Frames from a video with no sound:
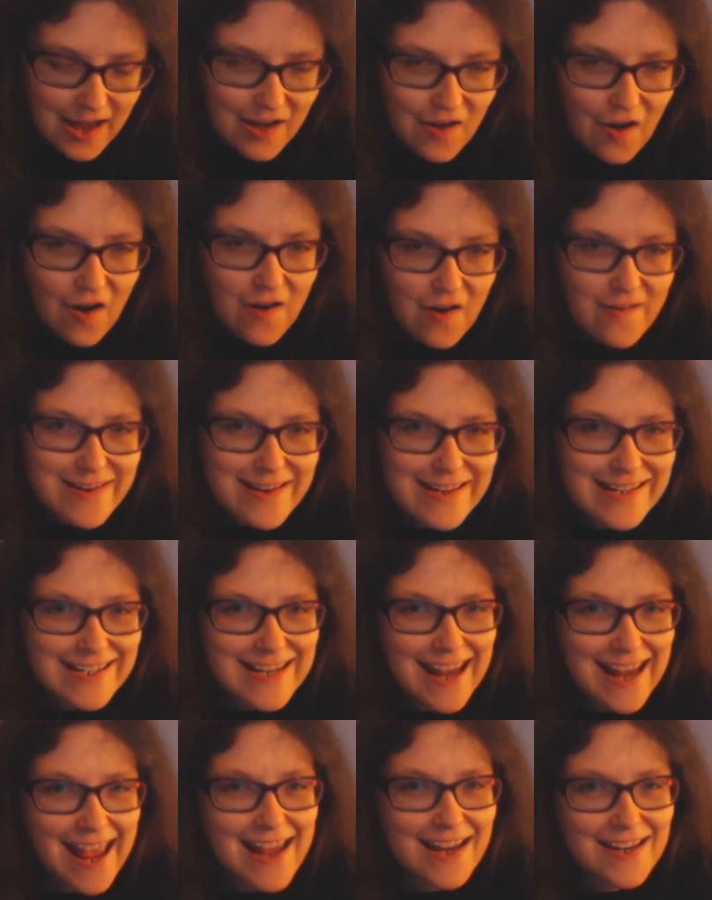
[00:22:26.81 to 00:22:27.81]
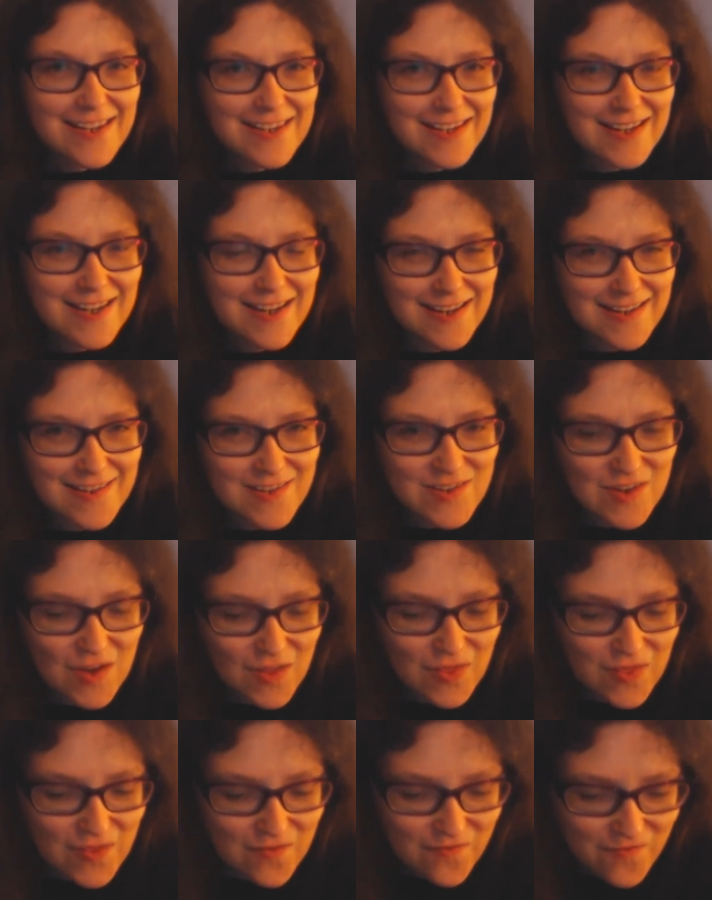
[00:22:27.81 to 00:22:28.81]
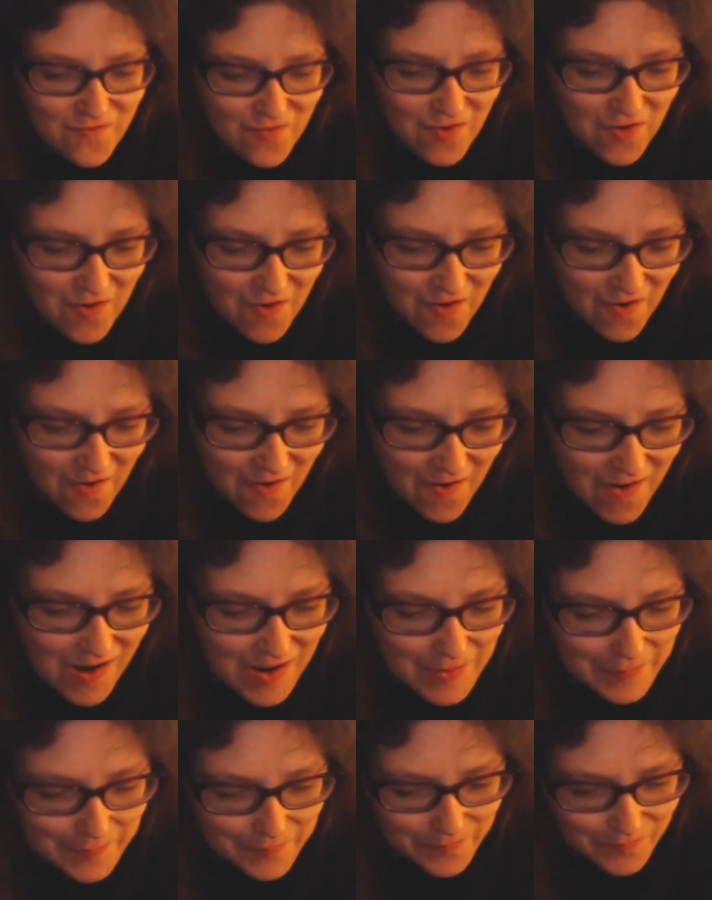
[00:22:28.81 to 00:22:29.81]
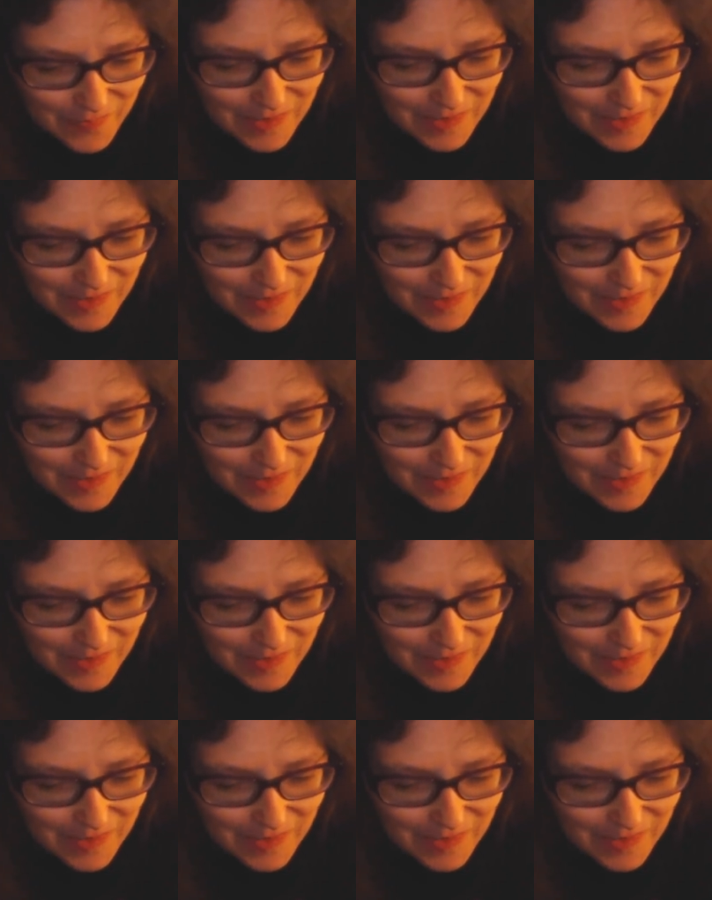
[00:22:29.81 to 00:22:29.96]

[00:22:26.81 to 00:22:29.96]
and orange hexagons on the floor,